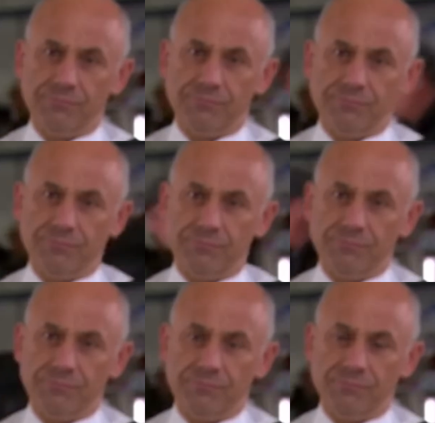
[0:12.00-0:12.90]

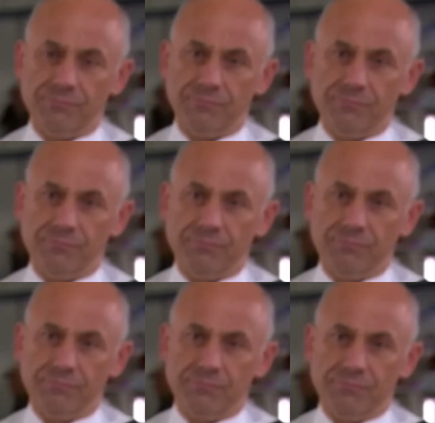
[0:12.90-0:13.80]

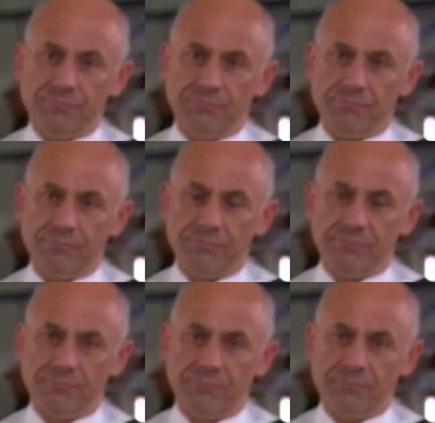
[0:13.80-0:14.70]
(silent)